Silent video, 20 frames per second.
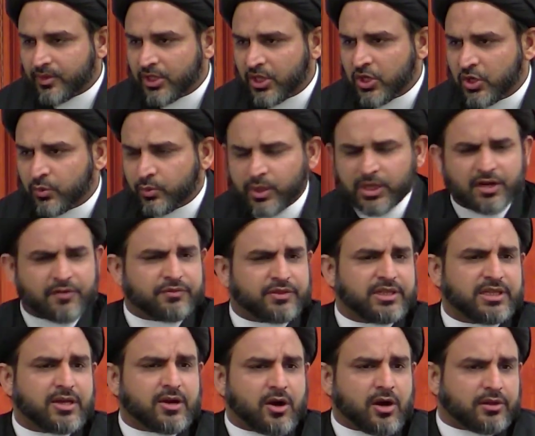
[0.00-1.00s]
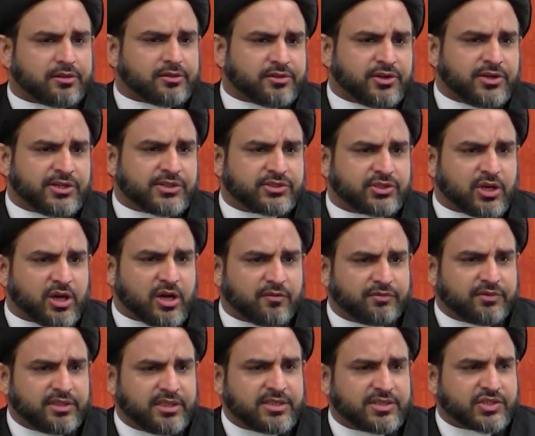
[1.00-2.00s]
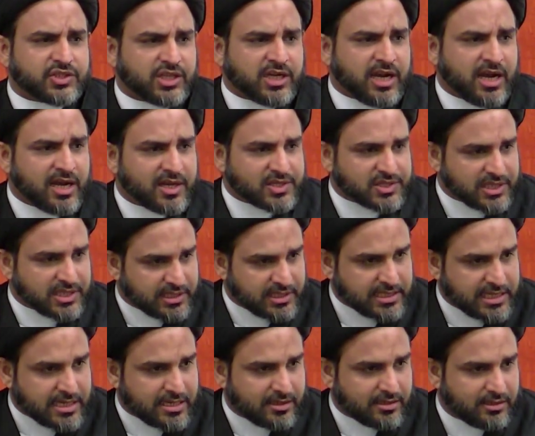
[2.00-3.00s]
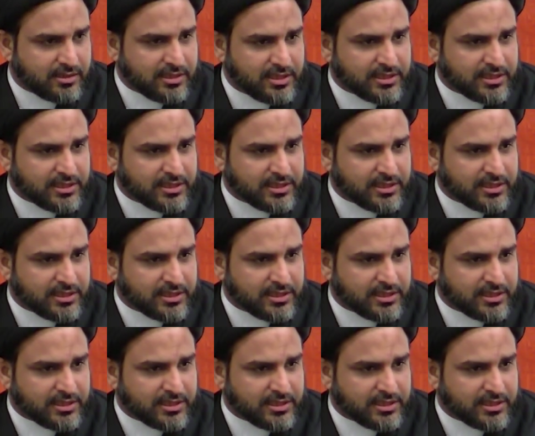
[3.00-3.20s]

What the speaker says: one of the authors of the Sihah Sitta,